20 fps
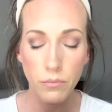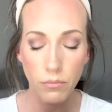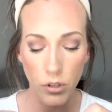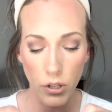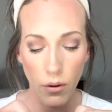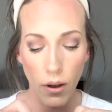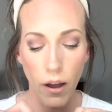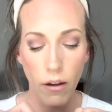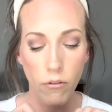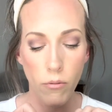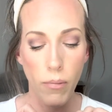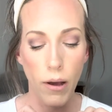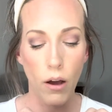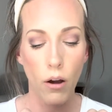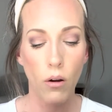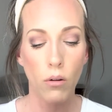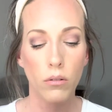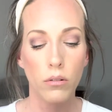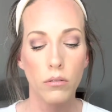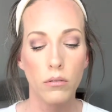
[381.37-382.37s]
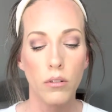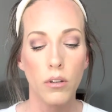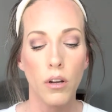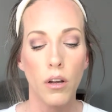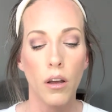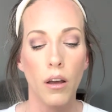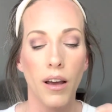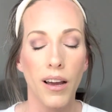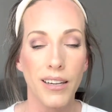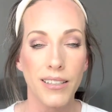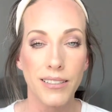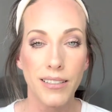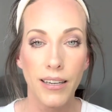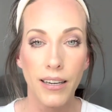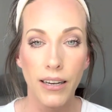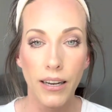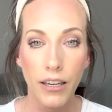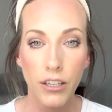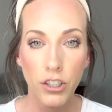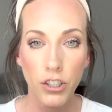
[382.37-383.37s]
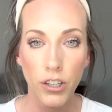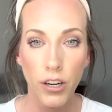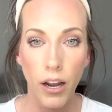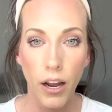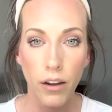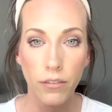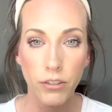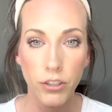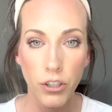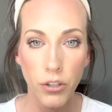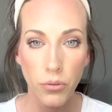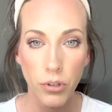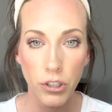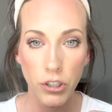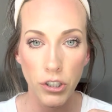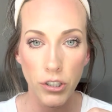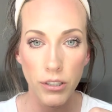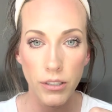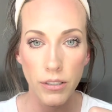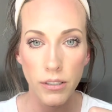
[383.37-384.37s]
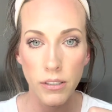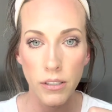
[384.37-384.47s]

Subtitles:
You have about, I'd say, 1.5 inches, 2 inches,